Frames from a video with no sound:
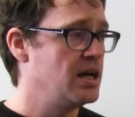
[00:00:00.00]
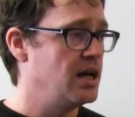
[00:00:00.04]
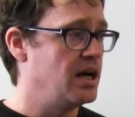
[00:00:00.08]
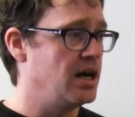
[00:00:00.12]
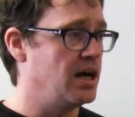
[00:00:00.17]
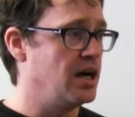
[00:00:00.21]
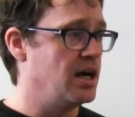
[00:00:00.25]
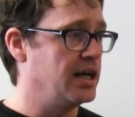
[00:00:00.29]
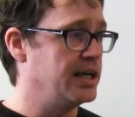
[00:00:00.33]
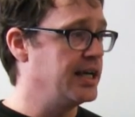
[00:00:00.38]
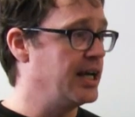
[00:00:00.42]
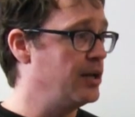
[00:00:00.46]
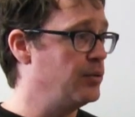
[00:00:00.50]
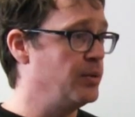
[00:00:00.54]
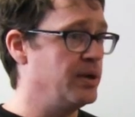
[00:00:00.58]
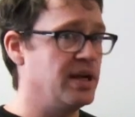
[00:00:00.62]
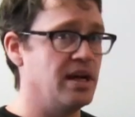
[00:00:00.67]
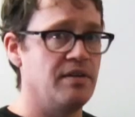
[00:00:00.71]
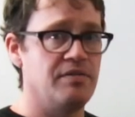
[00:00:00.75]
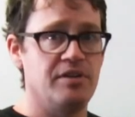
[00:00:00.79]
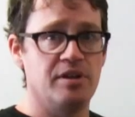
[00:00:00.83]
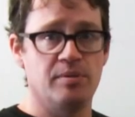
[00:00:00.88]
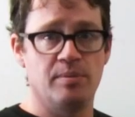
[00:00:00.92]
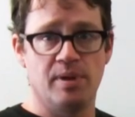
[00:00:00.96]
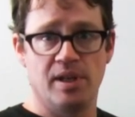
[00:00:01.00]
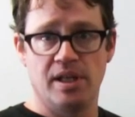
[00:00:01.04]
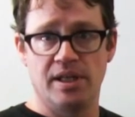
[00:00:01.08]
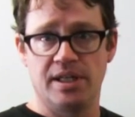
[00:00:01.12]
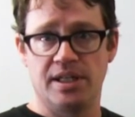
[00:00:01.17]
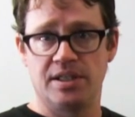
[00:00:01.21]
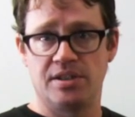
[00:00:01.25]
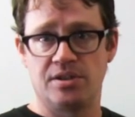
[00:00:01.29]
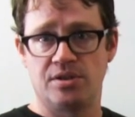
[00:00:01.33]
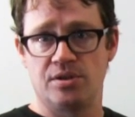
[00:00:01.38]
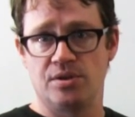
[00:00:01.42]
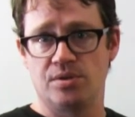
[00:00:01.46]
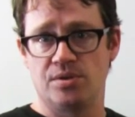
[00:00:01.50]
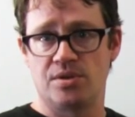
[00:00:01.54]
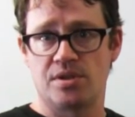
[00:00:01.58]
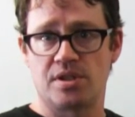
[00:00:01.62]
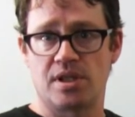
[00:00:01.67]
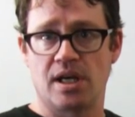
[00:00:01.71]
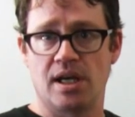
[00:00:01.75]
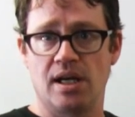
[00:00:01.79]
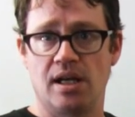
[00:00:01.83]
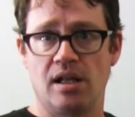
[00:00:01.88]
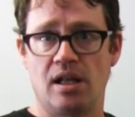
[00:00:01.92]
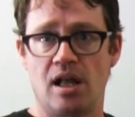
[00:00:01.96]
Again, we have the ability to
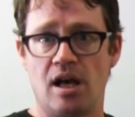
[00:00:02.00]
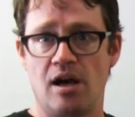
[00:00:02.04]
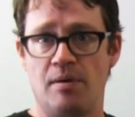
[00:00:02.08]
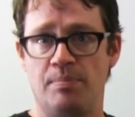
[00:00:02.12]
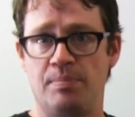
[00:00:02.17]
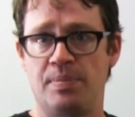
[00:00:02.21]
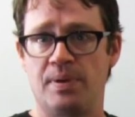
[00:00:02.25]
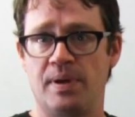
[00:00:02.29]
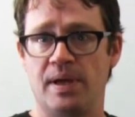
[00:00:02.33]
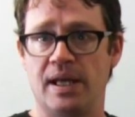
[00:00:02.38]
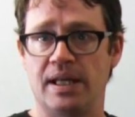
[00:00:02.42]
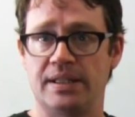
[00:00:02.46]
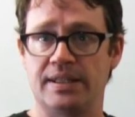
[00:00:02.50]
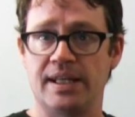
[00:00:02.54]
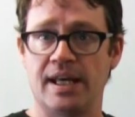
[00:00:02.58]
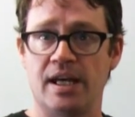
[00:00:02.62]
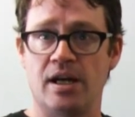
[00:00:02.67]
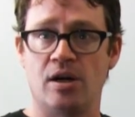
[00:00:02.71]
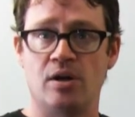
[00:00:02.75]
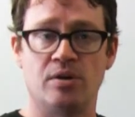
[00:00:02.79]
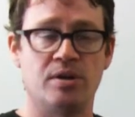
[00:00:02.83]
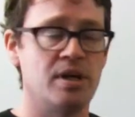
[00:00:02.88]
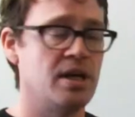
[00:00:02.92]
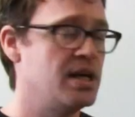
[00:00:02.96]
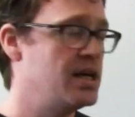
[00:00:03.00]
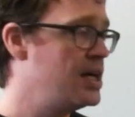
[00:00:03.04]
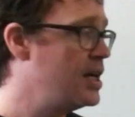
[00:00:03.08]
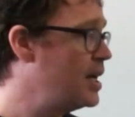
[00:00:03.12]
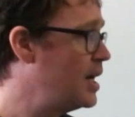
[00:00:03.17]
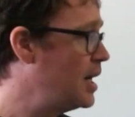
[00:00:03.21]
scale up and down.